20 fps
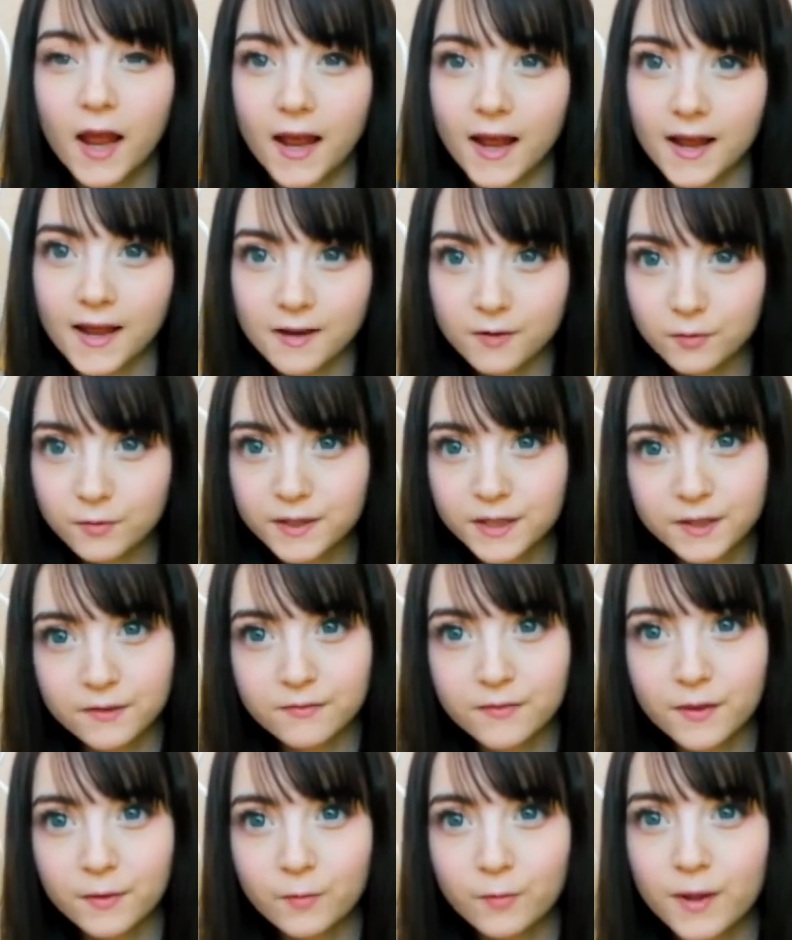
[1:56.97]
and we
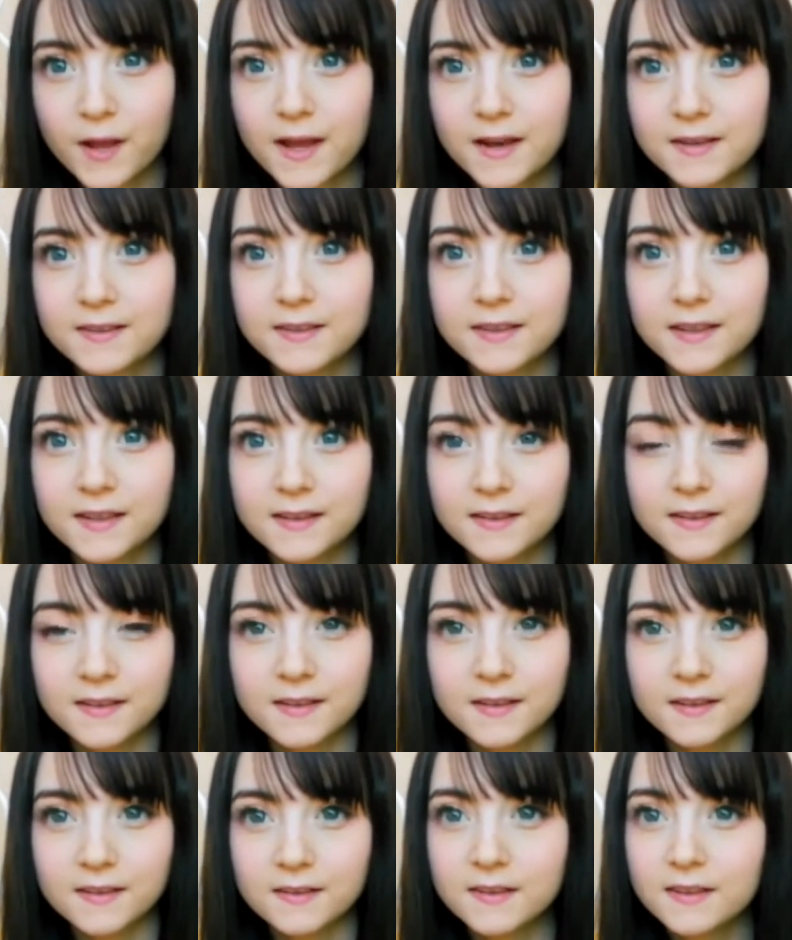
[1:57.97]
even went
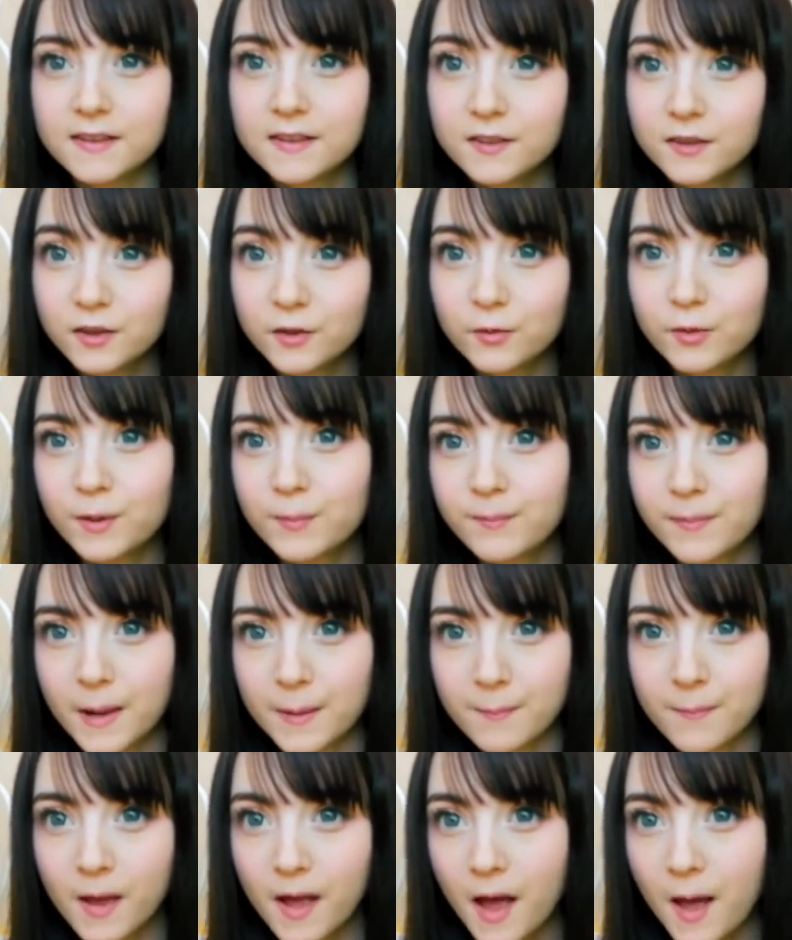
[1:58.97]
eating dinner with my
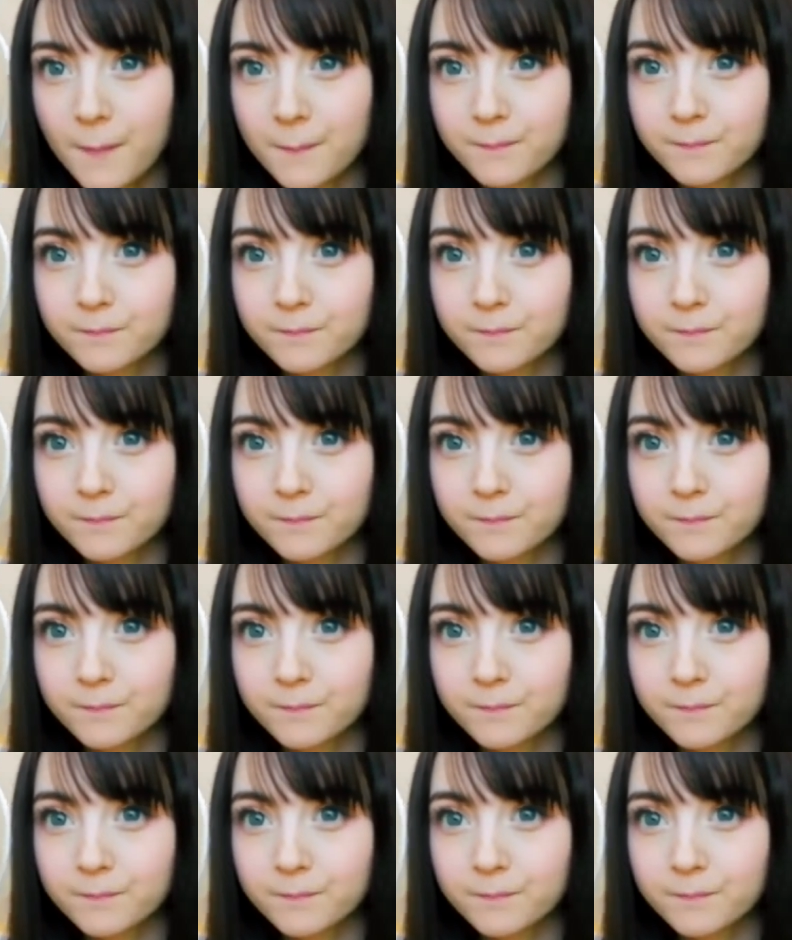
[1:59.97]
mom.